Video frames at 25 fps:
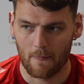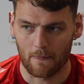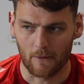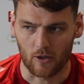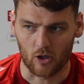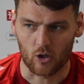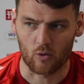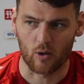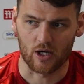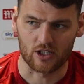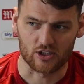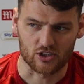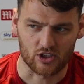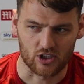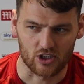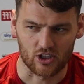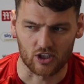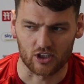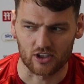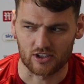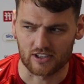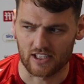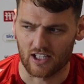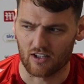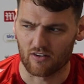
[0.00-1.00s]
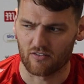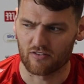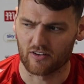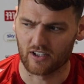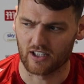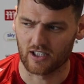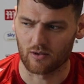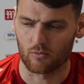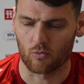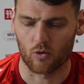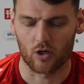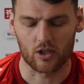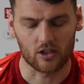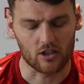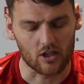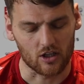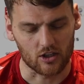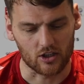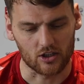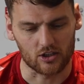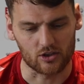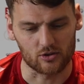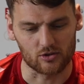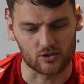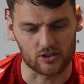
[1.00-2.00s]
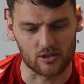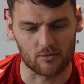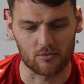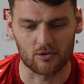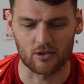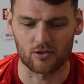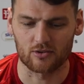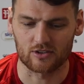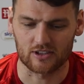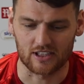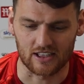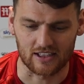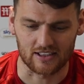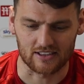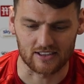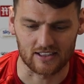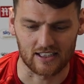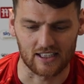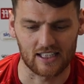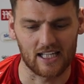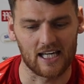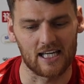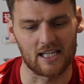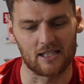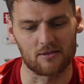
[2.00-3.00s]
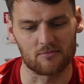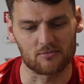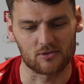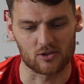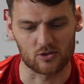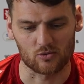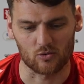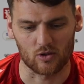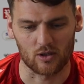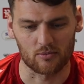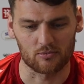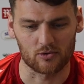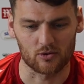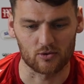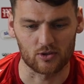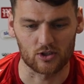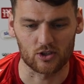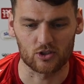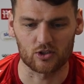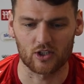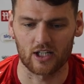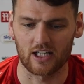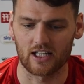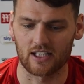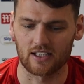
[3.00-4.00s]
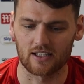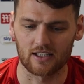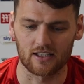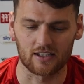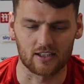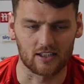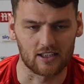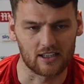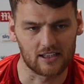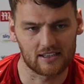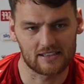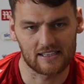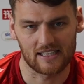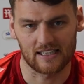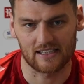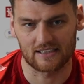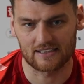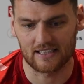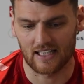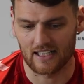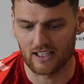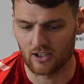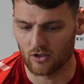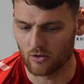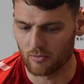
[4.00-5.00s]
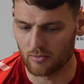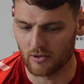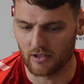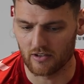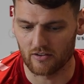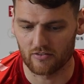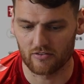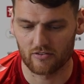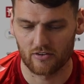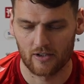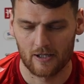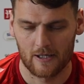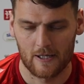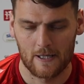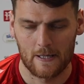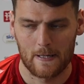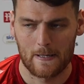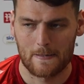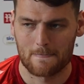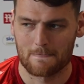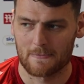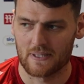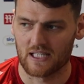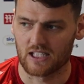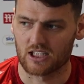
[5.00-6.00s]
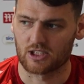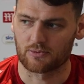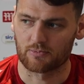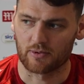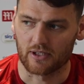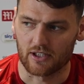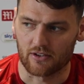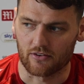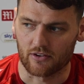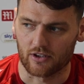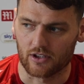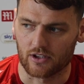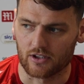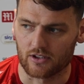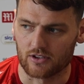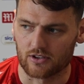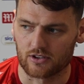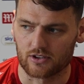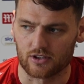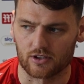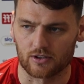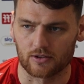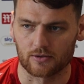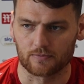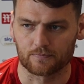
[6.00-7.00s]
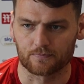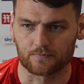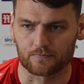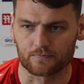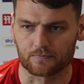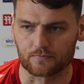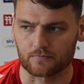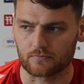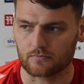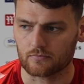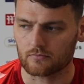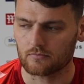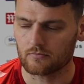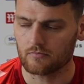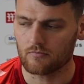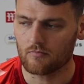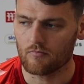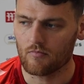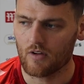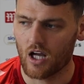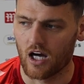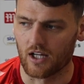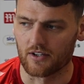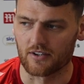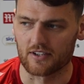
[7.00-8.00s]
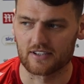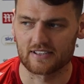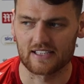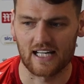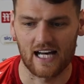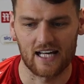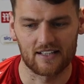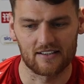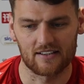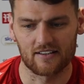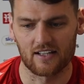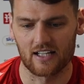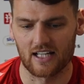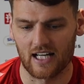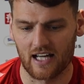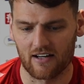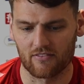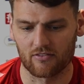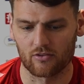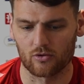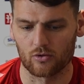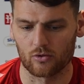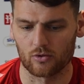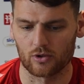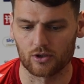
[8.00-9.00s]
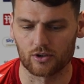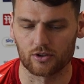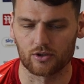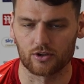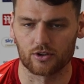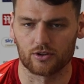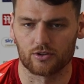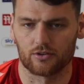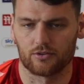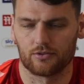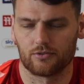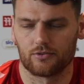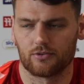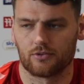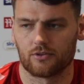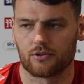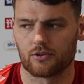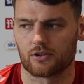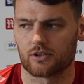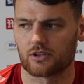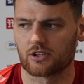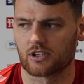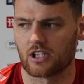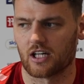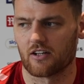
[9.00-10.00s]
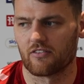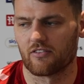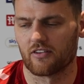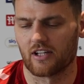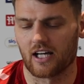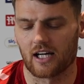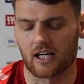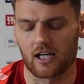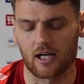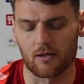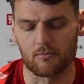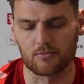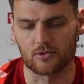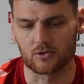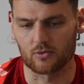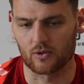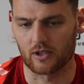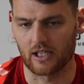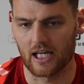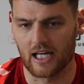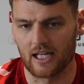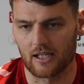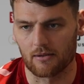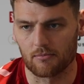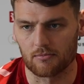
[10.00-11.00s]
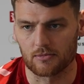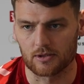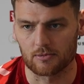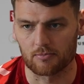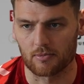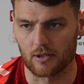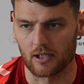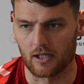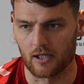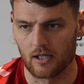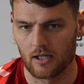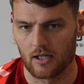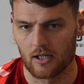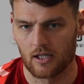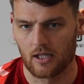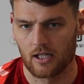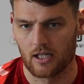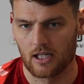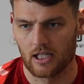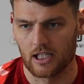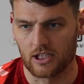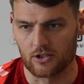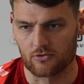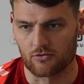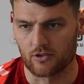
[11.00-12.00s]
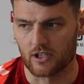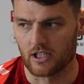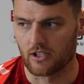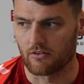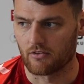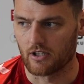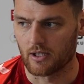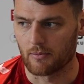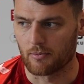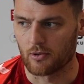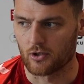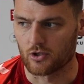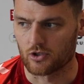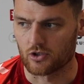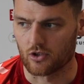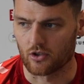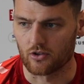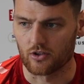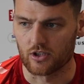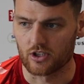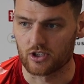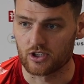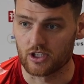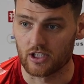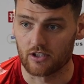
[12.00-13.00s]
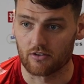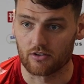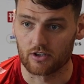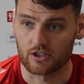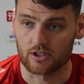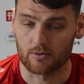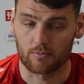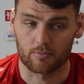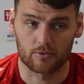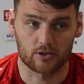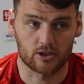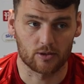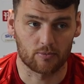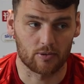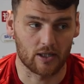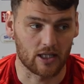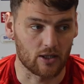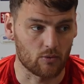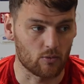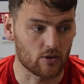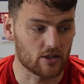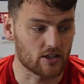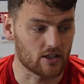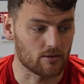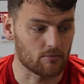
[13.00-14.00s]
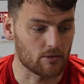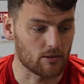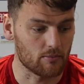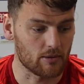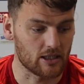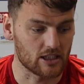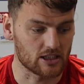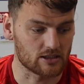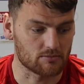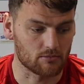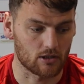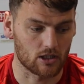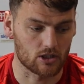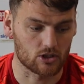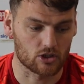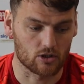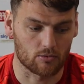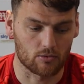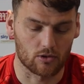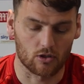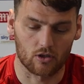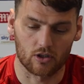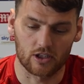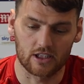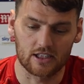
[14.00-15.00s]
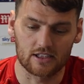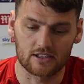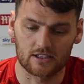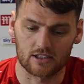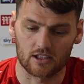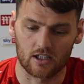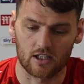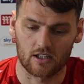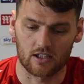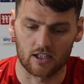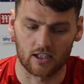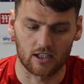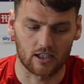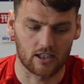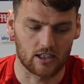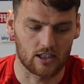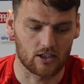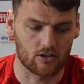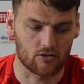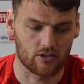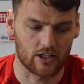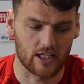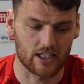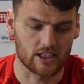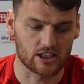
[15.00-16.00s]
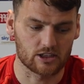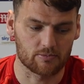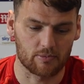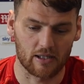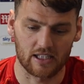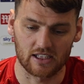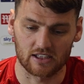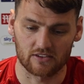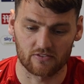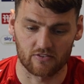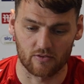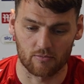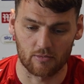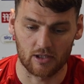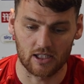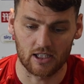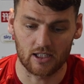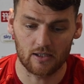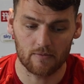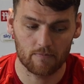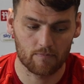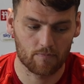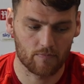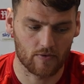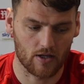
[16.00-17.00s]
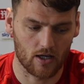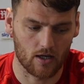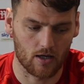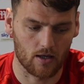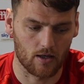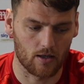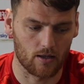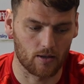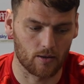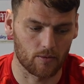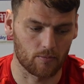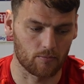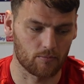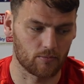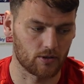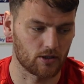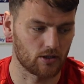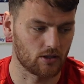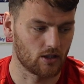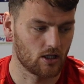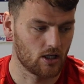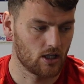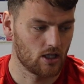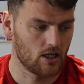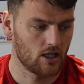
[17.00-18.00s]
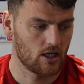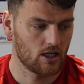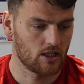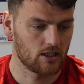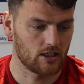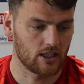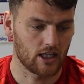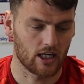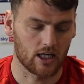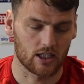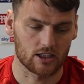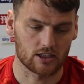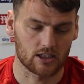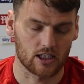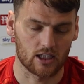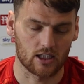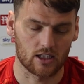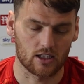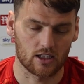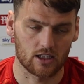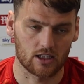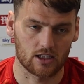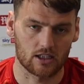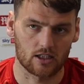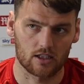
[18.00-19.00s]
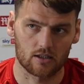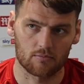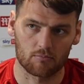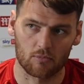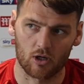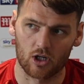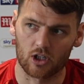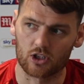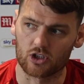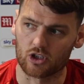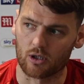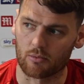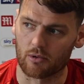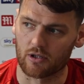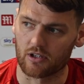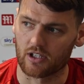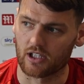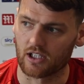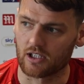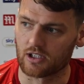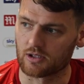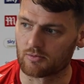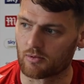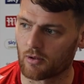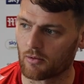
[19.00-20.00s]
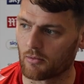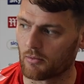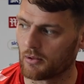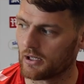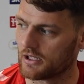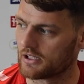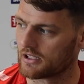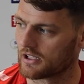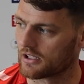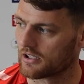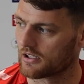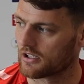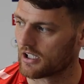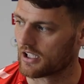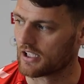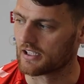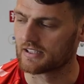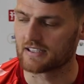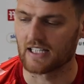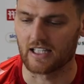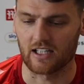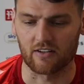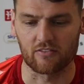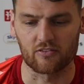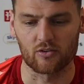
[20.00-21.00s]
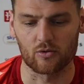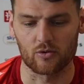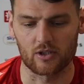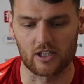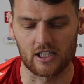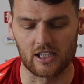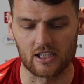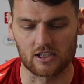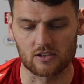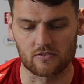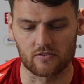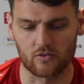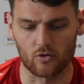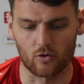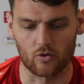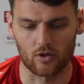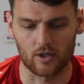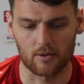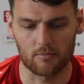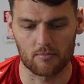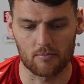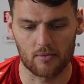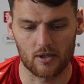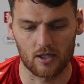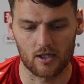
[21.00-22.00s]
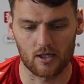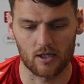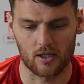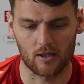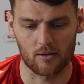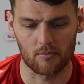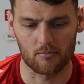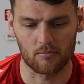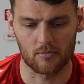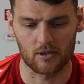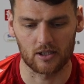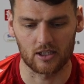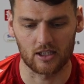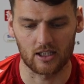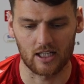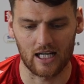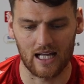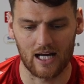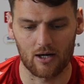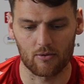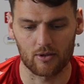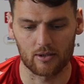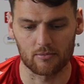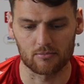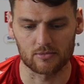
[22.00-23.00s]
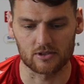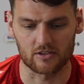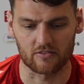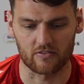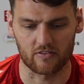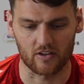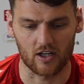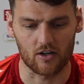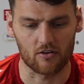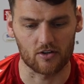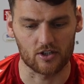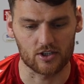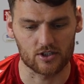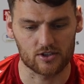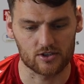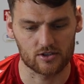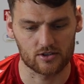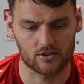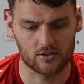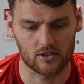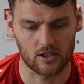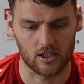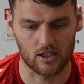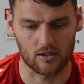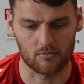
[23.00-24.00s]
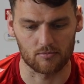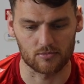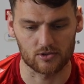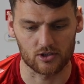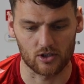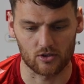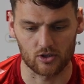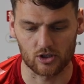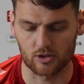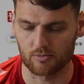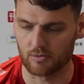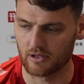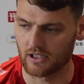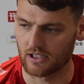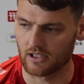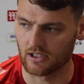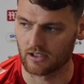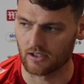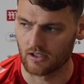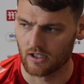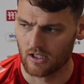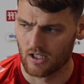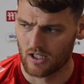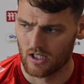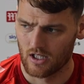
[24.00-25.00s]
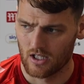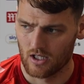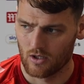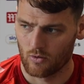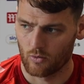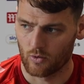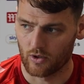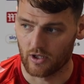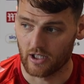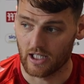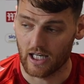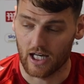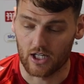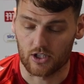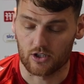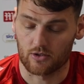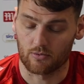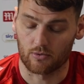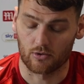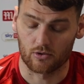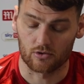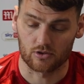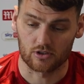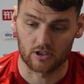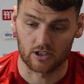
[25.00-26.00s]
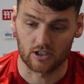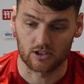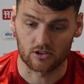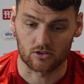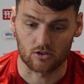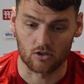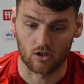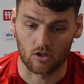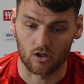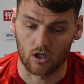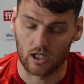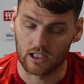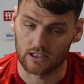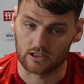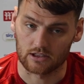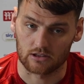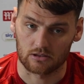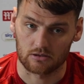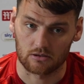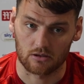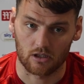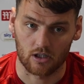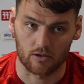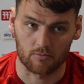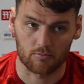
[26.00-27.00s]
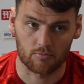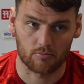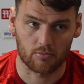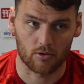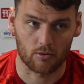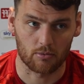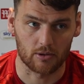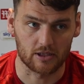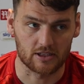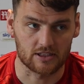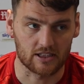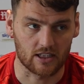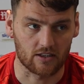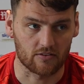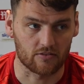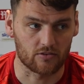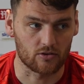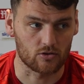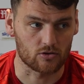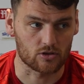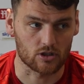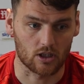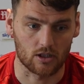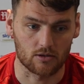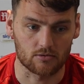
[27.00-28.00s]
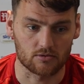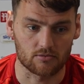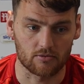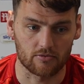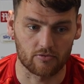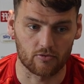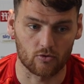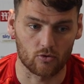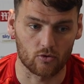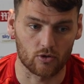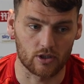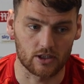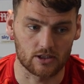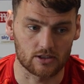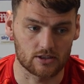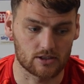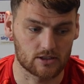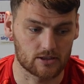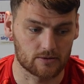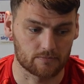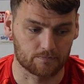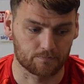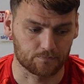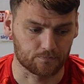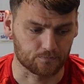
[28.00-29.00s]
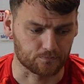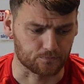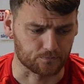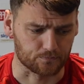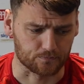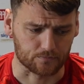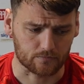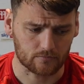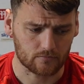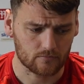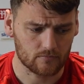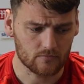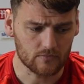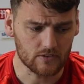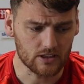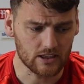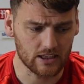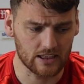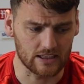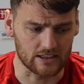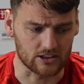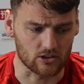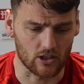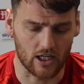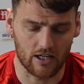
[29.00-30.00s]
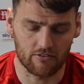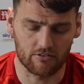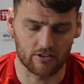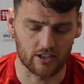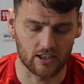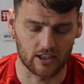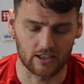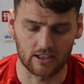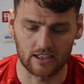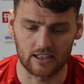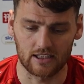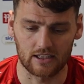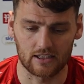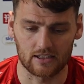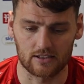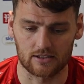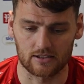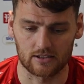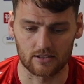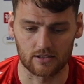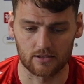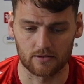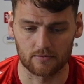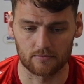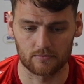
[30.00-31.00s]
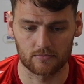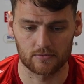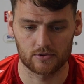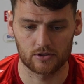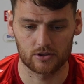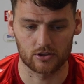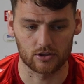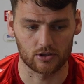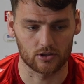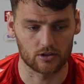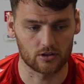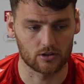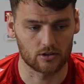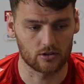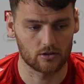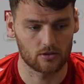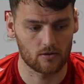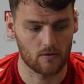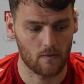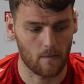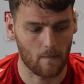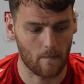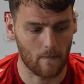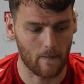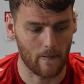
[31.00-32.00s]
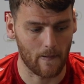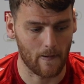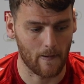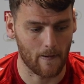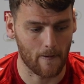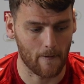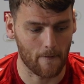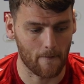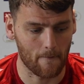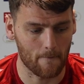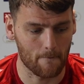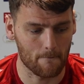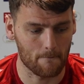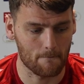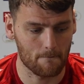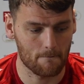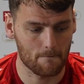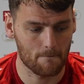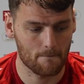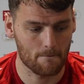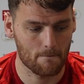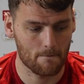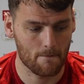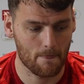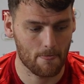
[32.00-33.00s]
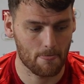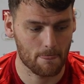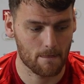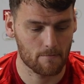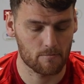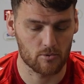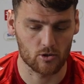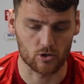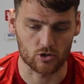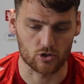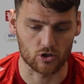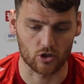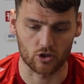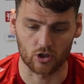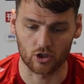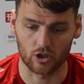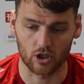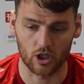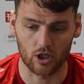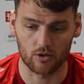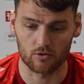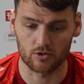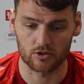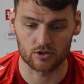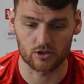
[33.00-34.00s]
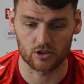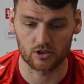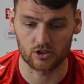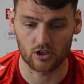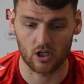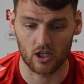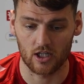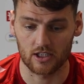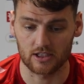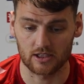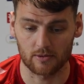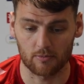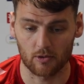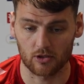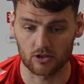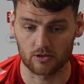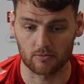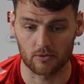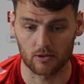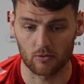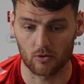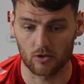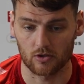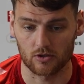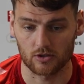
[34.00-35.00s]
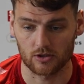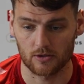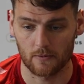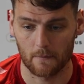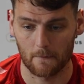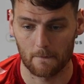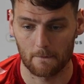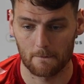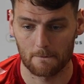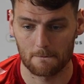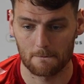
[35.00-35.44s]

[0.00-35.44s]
you question yourself, thinking, why can't I do some of those things in the games as what I'm doing in training? And it takes that little bit of experience and understanding the level and, and stuff, and that comes with games. But he's really, really pushed on this year, and to, to play with him, it makes my job a lot easier. I think he creates space for me, um, and yeah, uh, uh, my job I think is probably to kind of take a few of the hits for him um, and allow him to flourish, um, so to speak. And with the attributes that he's got, as I probably said a few times before, he's he's got everything needed to to um, push on and go as, as high as he possibly wants.